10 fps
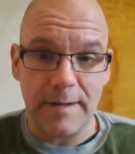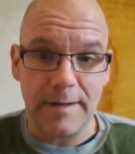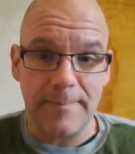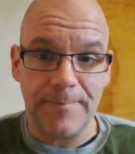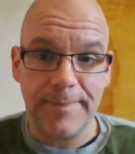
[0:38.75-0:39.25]

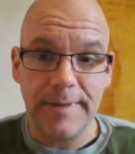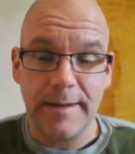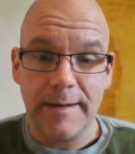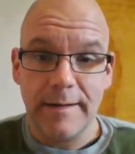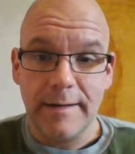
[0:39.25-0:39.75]

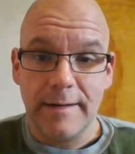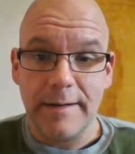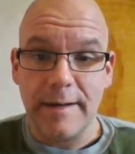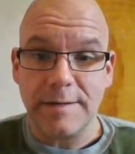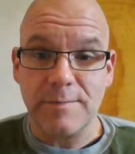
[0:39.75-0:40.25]

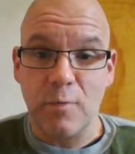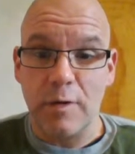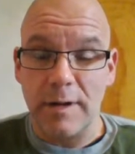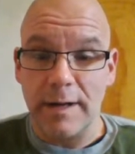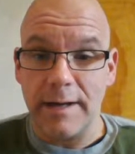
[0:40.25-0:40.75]
that that's
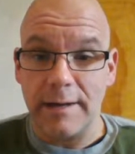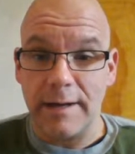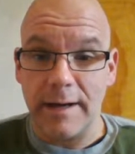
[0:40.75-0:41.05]
more likely.